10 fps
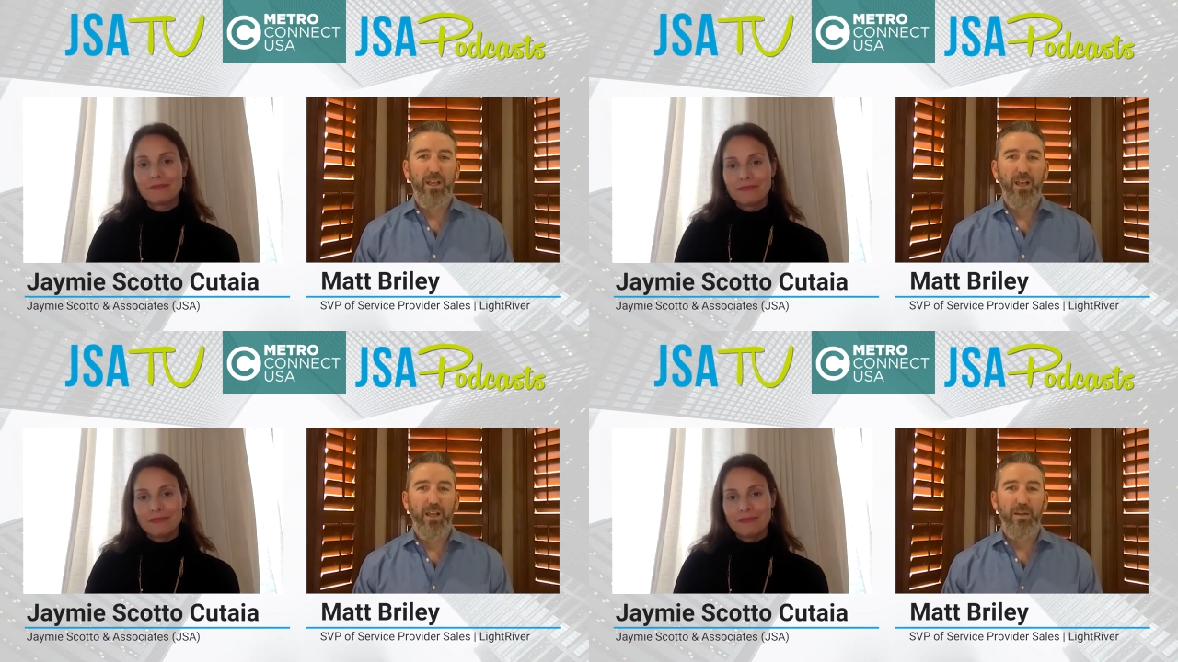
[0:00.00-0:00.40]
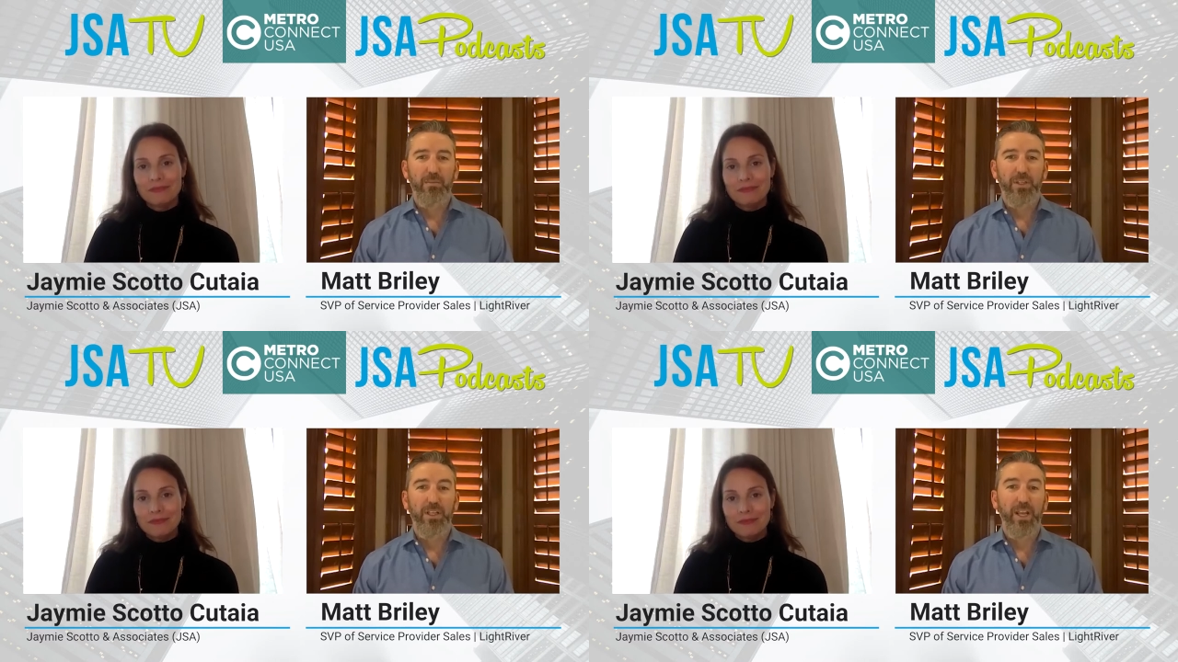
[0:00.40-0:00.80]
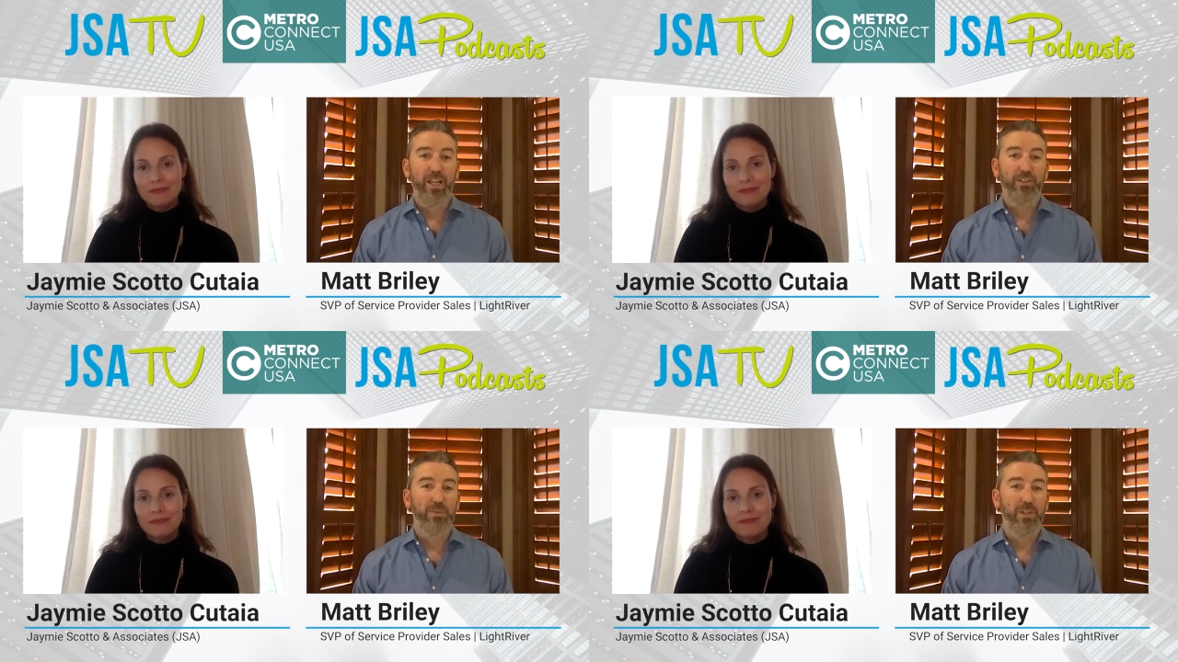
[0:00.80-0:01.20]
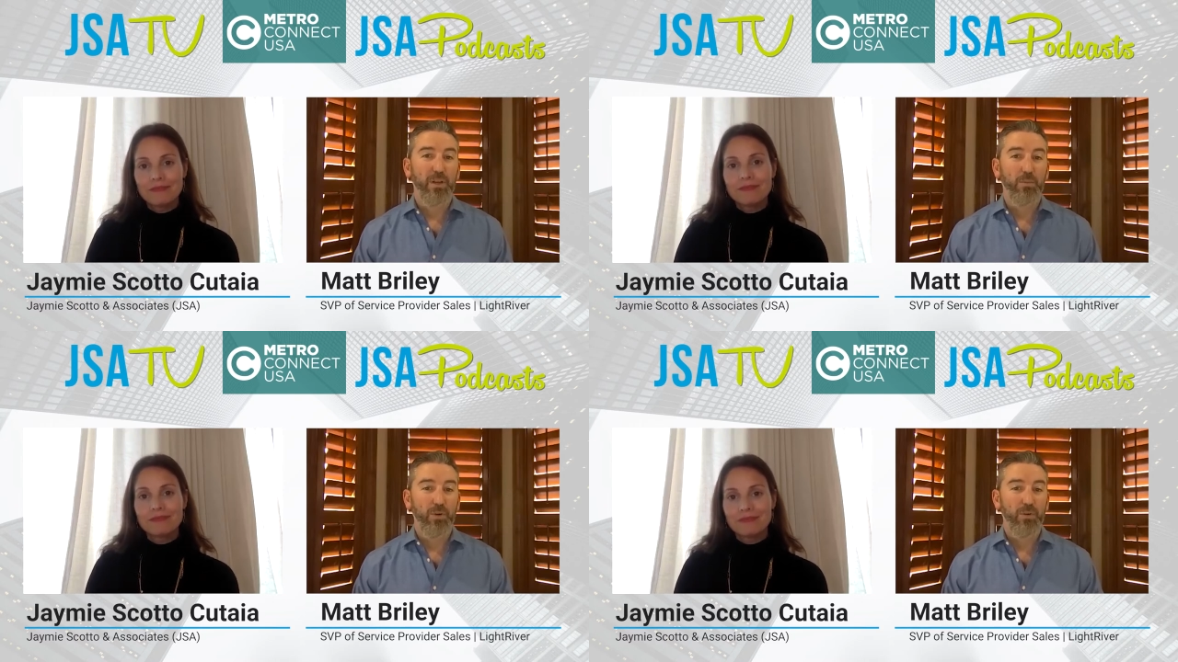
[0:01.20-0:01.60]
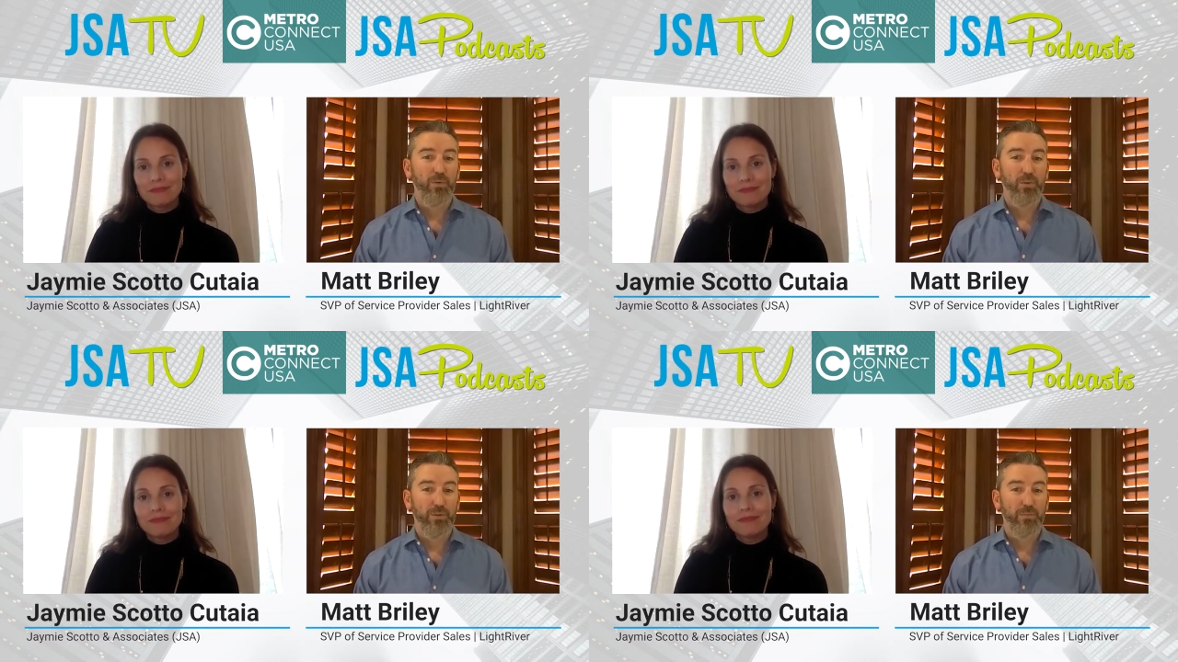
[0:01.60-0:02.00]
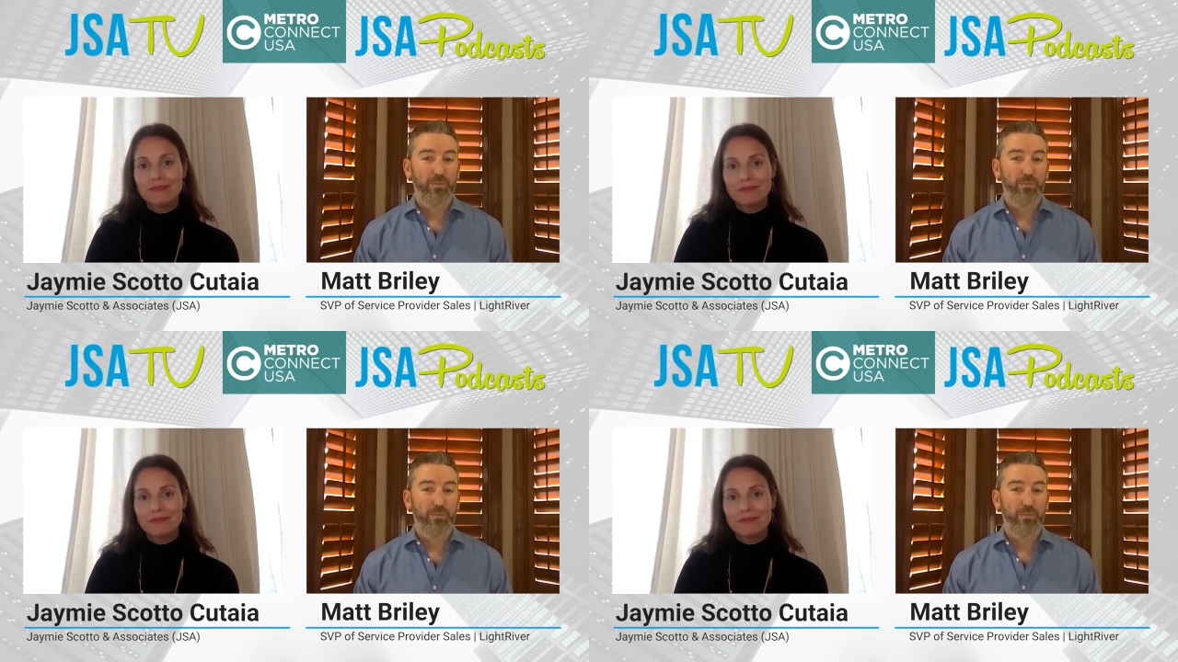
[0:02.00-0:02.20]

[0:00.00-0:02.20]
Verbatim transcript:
Speaker 1: um, Glenn asked me to come work for them.